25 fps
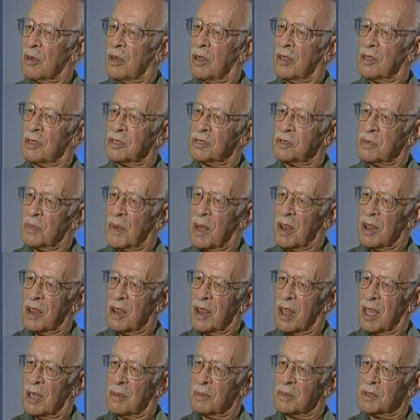as many
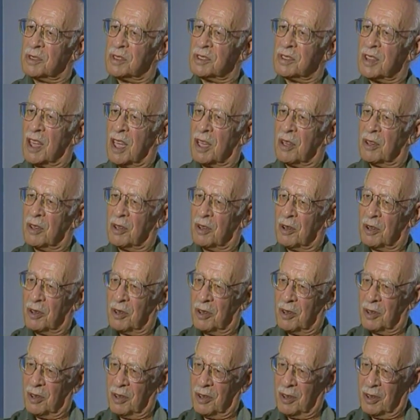names as I could,
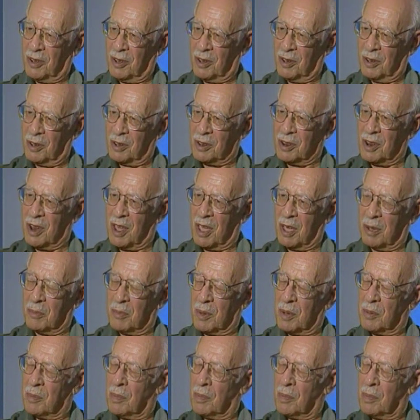could name.